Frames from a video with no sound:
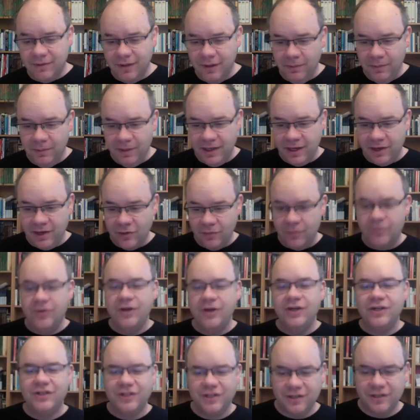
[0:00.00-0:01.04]
Wikipedia to
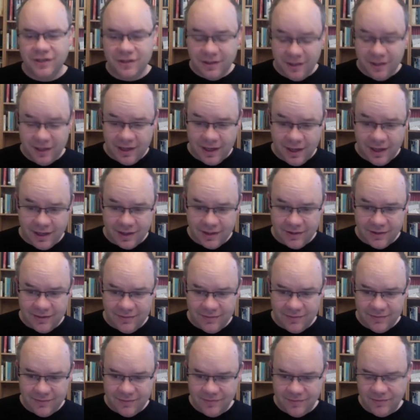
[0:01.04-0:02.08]
bridge the
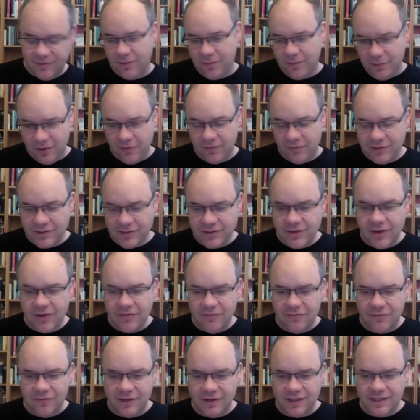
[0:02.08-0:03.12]
topic of this
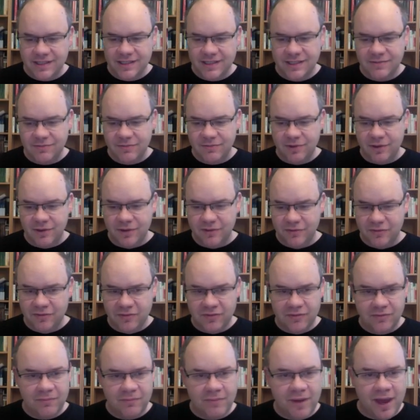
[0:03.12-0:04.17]
conference with
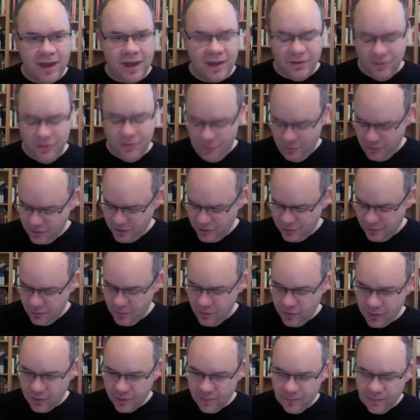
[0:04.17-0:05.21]
my newest
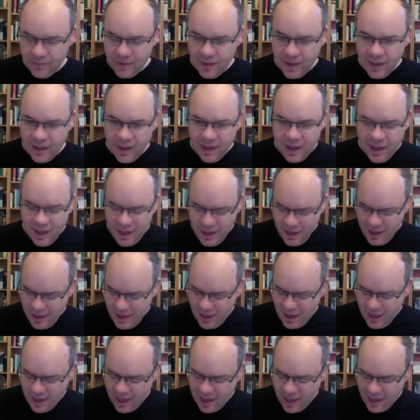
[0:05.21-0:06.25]
work.
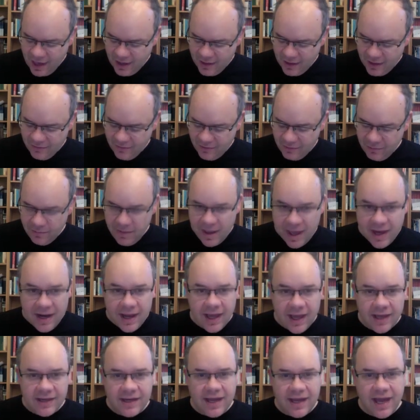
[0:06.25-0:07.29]
And when
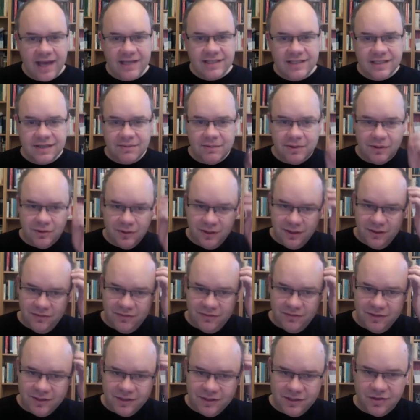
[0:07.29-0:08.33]
Bernhard asked me to give
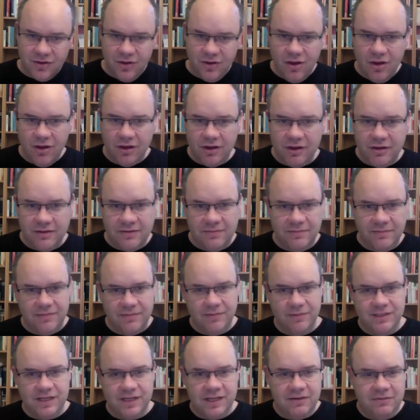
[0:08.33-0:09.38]
this talk, I
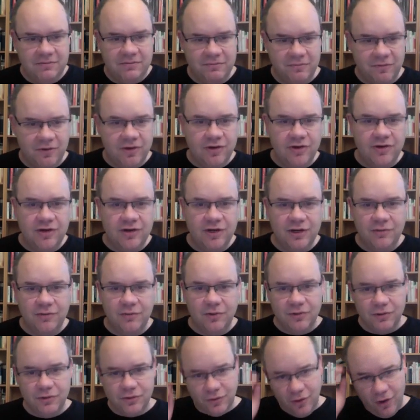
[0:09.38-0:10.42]
was like wondering what
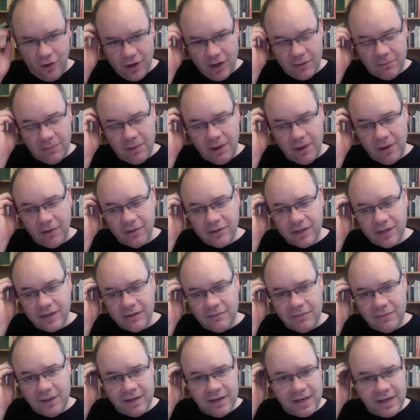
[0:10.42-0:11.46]
to talk about. And
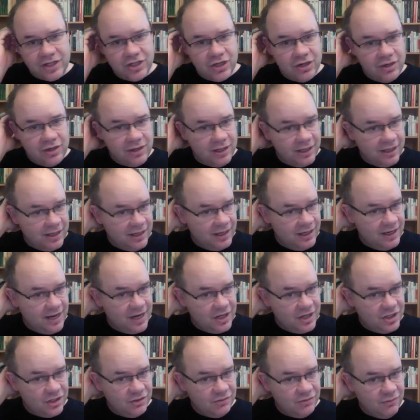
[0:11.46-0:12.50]
my natural
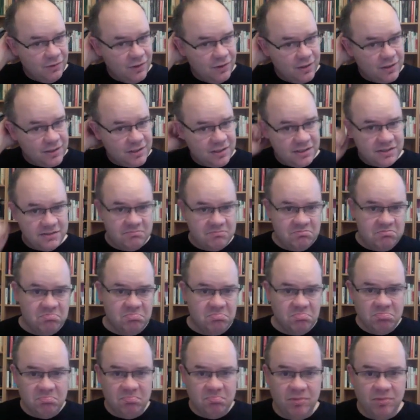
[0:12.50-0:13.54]
inclination was,
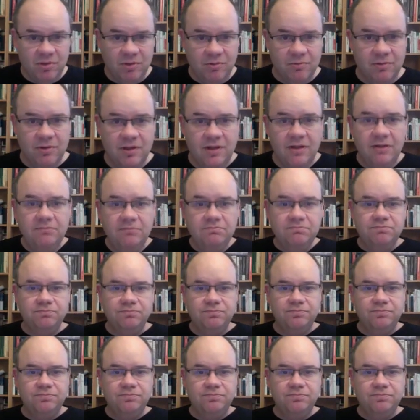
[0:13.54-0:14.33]
well,